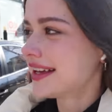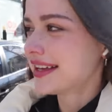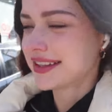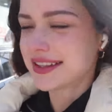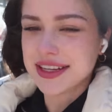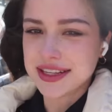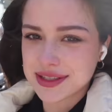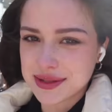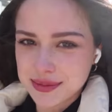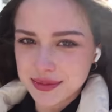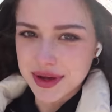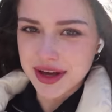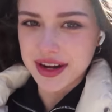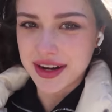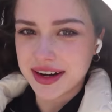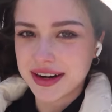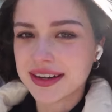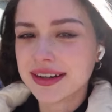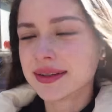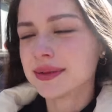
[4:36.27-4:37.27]
Doesn't
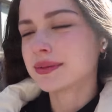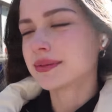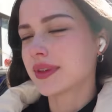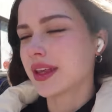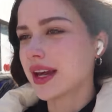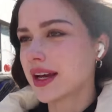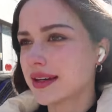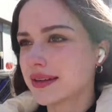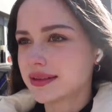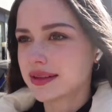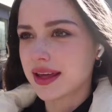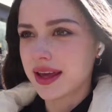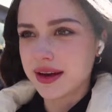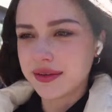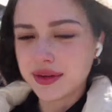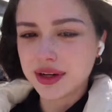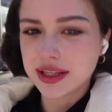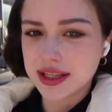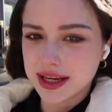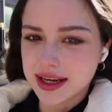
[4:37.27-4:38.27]
matter. Yeah,
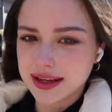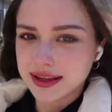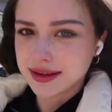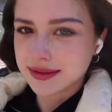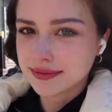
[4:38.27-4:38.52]
every day.